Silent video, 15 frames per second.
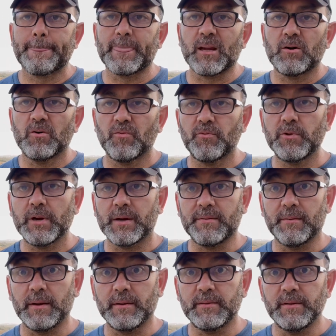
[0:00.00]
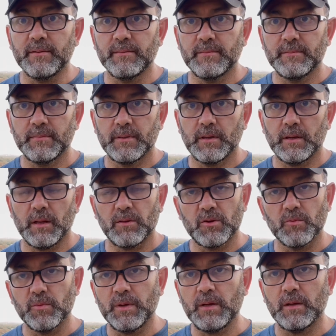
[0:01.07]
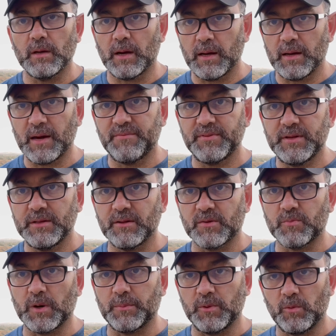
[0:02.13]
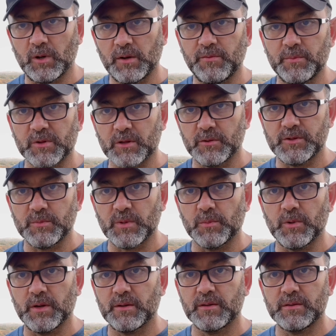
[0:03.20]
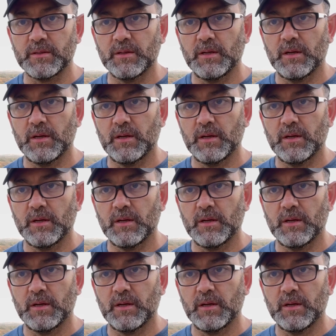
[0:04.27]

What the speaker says: Hopefully you guys liked it. To me, I've seen this property. One of them is close to my brother's.